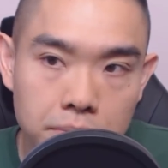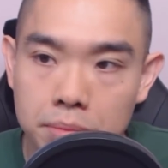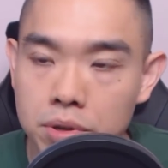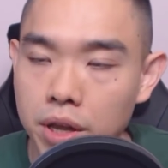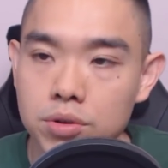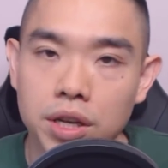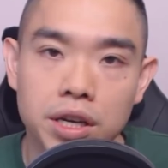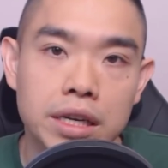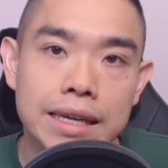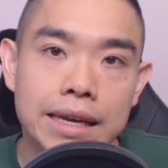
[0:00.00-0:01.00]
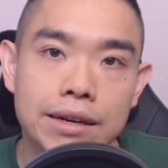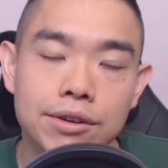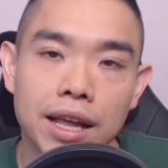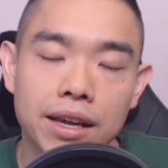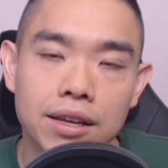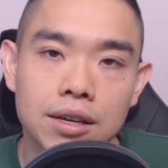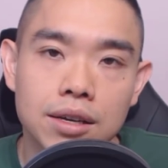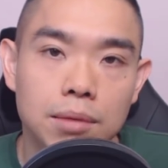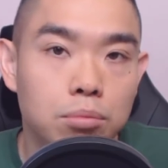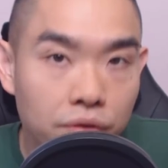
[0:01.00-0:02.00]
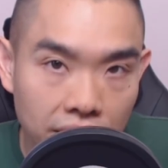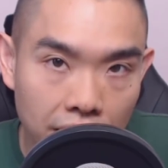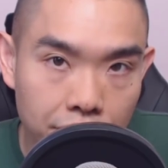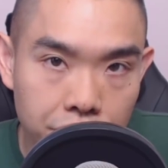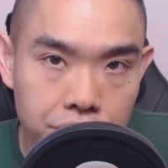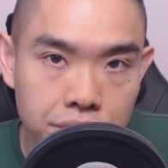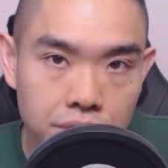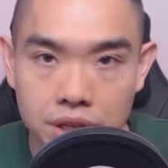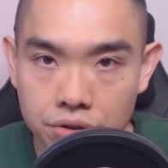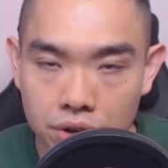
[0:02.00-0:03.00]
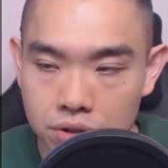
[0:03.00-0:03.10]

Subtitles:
Maybe you can use an indicator like a moving average, etc.